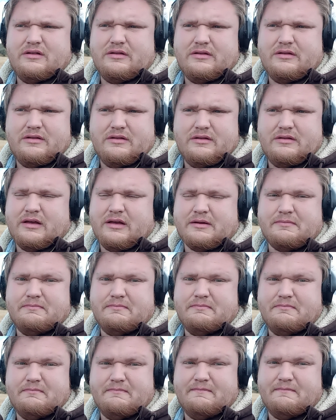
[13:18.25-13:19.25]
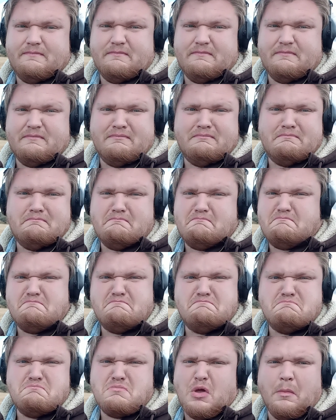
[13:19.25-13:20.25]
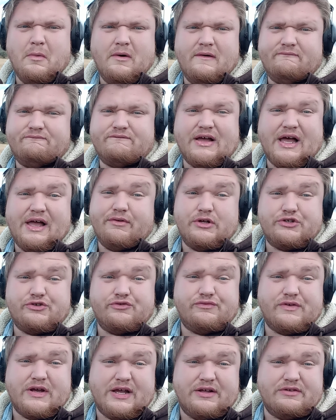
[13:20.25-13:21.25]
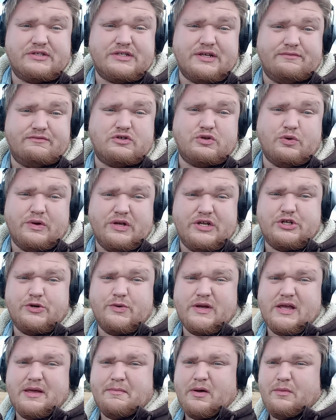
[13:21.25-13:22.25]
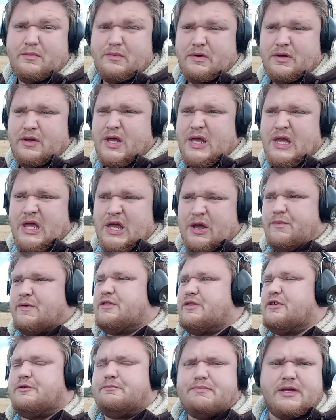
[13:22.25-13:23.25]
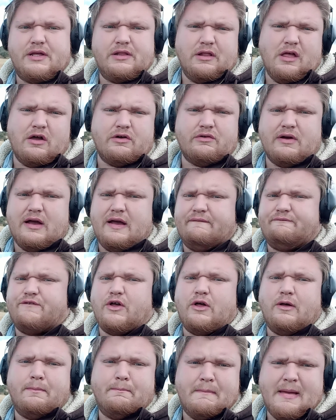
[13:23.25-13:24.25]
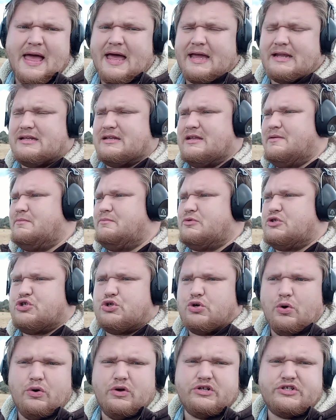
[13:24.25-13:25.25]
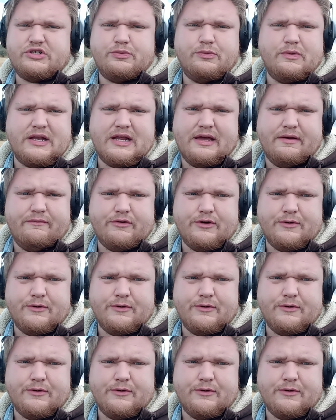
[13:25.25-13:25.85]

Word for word: like no more than 500 rounds of 22 ammo, whether it be long rifle, magnum, shorts, whatever.